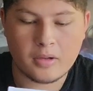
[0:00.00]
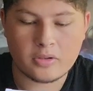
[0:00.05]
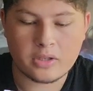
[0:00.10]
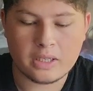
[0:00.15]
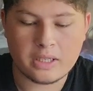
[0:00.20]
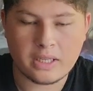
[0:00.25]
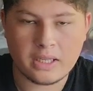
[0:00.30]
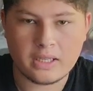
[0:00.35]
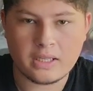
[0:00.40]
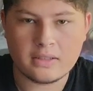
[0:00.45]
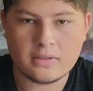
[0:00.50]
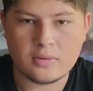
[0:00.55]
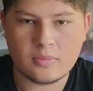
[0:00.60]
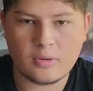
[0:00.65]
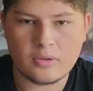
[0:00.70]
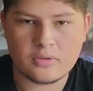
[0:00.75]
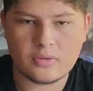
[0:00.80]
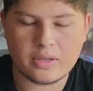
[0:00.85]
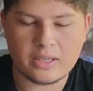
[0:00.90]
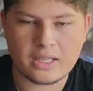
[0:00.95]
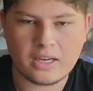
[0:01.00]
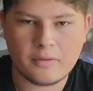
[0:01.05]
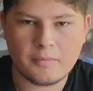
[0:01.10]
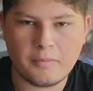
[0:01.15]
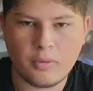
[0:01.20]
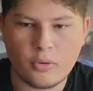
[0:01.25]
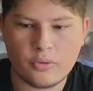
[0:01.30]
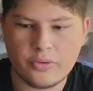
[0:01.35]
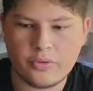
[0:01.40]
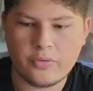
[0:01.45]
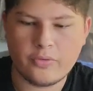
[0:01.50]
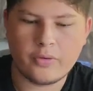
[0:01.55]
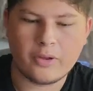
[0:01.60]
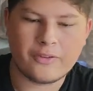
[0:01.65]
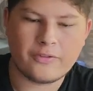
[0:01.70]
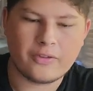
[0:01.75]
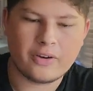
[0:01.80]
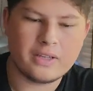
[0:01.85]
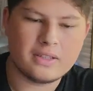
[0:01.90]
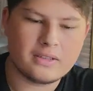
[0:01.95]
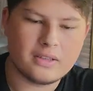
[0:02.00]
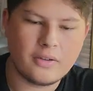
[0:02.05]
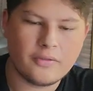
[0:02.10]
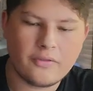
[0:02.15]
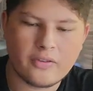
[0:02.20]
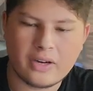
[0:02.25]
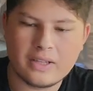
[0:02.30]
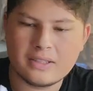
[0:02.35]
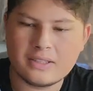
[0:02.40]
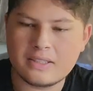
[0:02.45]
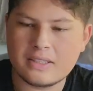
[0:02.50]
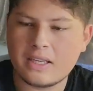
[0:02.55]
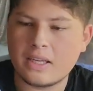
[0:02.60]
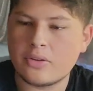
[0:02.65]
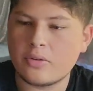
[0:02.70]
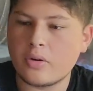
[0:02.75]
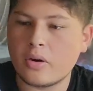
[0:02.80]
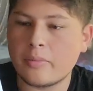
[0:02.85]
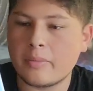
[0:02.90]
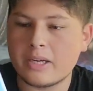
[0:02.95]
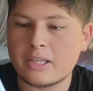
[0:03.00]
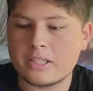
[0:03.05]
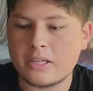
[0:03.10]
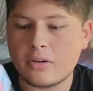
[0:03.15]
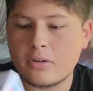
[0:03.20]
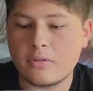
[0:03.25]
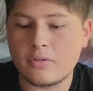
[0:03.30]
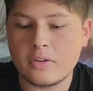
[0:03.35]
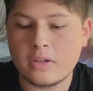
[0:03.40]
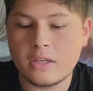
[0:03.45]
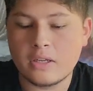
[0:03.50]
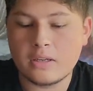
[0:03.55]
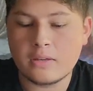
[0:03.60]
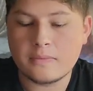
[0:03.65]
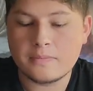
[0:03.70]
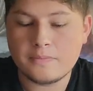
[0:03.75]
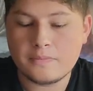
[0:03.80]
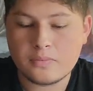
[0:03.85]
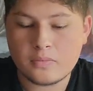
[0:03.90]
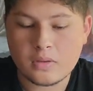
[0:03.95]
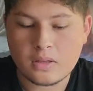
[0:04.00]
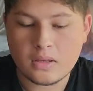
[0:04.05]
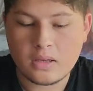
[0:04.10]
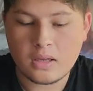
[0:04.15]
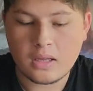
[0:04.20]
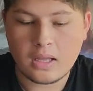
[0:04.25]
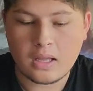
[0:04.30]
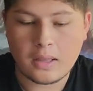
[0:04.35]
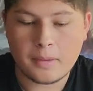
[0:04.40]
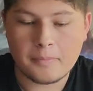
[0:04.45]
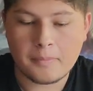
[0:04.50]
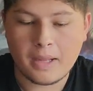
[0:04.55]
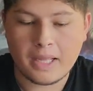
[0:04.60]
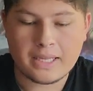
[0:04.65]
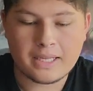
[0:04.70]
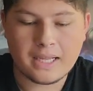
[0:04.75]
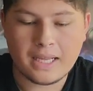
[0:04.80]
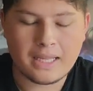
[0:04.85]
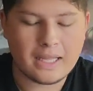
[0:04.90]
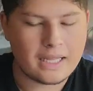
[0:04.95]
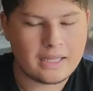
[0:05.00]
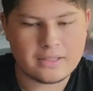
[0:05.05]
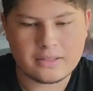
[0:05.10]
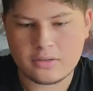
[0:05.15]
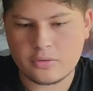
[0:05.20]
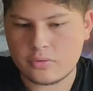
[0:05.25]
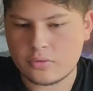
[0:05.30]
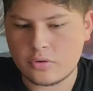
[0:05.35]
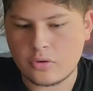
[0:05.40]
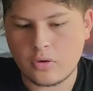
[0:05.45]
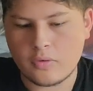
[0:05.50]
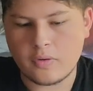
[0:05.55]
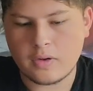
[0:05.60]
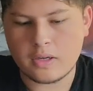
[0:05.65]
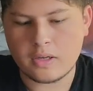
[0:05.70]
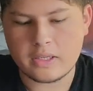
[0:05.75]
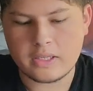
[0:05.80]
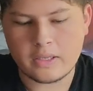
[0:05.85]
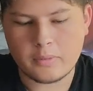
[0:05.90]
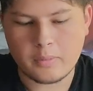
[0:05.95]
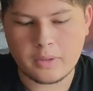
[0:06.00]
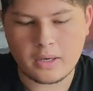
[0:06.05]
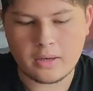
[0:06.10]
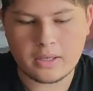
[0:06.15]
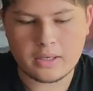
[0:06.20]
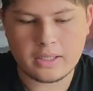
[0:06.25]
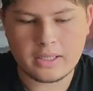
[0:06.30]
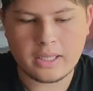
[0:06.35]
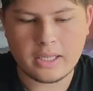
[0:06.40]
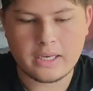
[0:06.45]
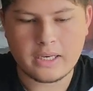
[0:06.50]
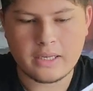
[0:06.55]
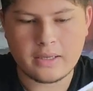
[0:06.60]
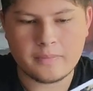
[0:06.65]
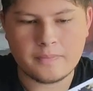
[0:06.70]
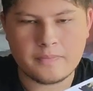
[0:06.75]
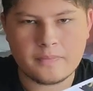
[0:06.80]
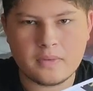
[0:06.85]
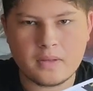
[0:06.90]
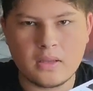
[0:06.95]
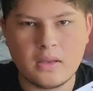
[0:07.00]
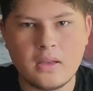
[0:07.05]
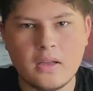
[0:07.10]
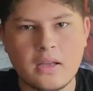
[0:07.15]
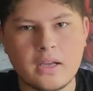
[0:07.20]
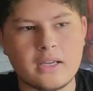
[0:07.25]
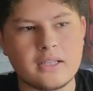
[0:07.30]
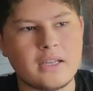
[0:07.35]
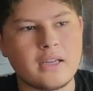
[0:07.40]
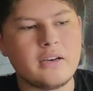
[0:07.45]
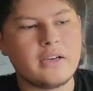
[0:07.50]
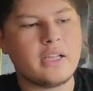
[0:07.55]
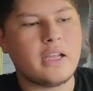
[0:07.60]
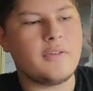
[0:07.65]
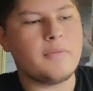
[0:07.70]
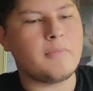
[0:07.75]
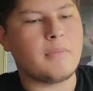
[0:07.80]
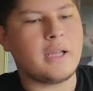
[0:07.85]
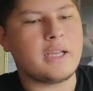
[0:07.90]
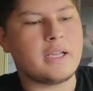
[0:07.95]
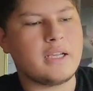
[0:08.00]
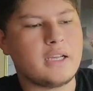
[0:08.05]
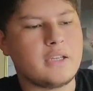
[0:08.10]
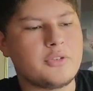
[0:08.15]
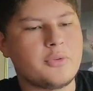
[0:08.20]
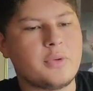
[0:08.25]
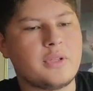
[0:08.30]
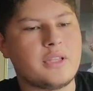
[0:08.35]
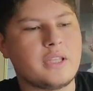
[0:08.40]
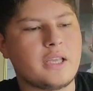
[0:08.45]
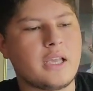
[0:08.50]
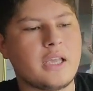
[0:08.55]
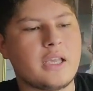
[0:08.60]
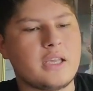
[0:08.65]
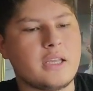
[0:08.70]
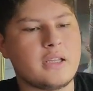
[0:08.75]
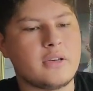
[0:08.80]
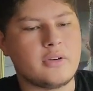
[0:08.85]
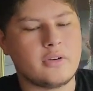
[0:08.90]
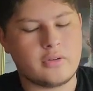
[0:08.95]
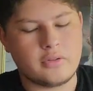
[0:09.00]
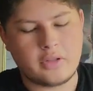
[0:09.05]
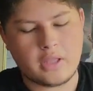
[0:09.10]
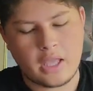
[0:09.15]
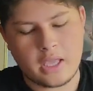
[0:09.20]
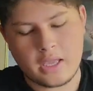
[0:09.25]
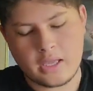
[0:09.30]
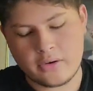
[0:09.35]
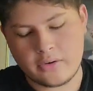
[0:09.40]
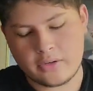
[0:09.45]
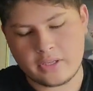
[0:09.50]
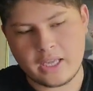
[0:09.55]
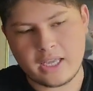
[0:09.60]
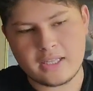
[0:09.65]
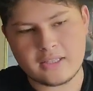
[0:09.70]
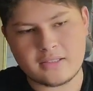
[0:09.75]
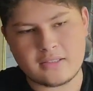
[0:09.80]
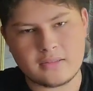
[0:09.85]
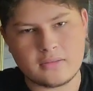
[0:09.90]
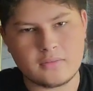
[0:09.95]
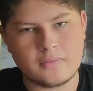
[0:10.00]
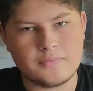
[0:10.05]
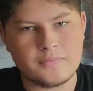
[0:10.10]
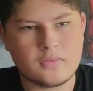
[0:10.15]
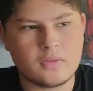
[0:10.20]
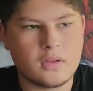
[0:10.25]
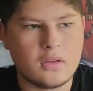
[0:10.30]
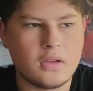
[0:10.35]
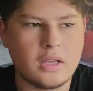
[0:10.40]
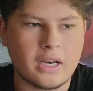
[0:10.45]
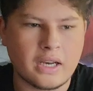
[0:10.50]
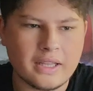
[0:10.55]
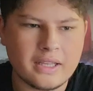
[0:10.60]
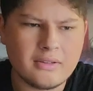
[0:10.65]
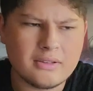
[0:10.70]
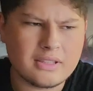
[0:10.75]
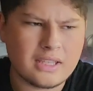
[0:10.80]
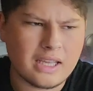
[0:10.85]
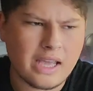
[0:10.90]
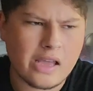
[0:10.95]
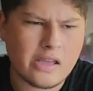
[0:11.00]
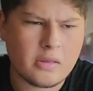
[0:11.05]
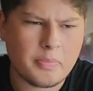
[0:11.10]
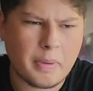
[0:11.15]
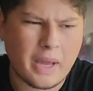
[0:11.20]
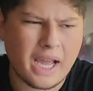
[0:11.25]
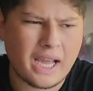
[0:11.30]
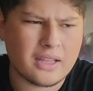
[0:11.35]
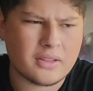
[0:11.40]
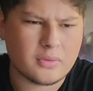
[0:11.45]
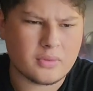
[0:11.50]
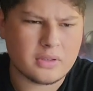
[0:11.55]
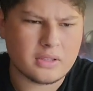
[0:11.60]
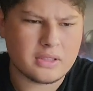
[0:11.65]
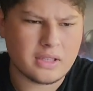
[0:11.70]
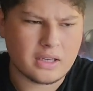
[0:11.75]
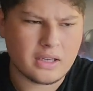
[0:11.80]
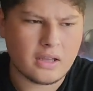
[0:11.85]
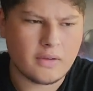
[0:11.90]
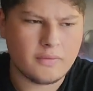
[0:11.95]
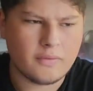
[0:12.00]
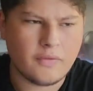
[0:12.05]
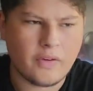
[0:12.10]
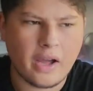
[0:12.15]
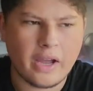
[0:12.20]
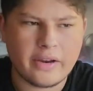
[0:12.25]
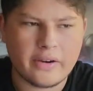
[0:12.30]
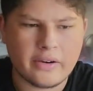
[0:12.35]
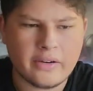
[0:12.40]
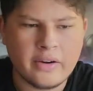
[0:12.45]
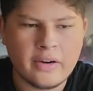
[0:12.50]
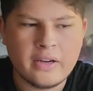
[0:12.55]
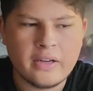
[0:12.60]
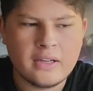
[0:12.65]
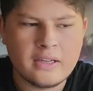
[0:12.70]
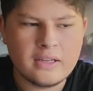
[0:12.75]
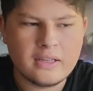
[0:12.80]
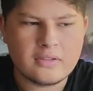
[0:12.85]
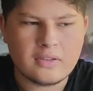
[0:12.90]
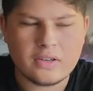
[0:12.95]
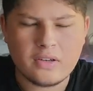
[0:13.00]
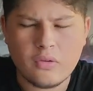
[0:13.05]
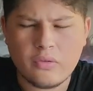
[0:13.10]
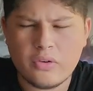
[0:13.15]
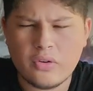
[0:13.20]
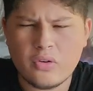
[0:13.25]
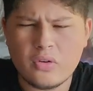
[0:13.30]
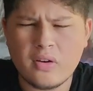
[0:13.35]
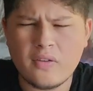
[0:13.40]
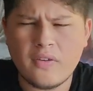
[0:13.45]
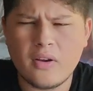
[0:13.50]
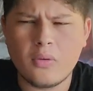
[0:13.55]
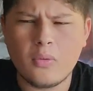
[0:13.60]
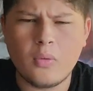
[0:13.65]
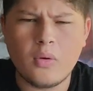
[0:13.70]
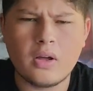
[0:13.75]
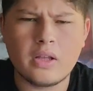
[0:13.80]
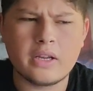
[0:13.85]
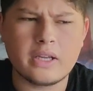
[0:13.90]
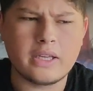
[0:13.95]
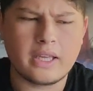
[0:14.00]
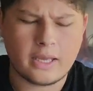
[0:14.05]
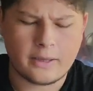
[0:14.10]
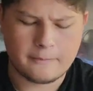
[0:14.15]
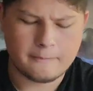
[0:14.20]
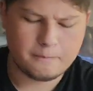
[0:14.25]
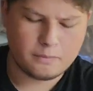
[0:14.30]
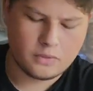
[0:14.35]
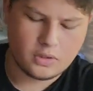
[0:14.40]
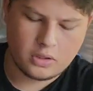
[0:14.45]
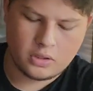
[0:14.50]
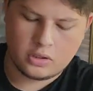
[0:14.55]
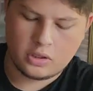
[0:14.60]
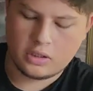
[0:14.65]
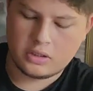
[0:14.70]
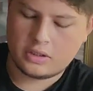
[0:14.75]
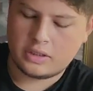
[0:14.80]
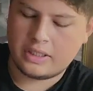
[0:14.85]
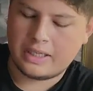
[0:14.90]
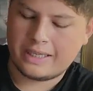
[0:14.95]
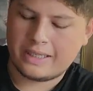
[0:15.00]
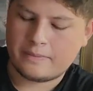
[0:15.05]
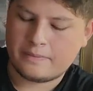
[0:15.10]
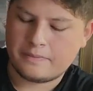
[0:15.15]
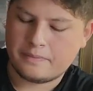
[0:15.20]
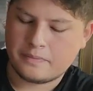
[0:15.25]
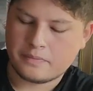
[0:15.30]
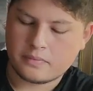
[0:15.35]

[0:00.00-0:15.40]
I'll try to get Izumo so I can have both of the friends together on my shelf. Might Guy, I still don't know if when I'm going to get him. Because I already have Might Guy doing the eight inner gates. And I think it was the 8th path where he's like on fire. So I don't know if I want to get just yet.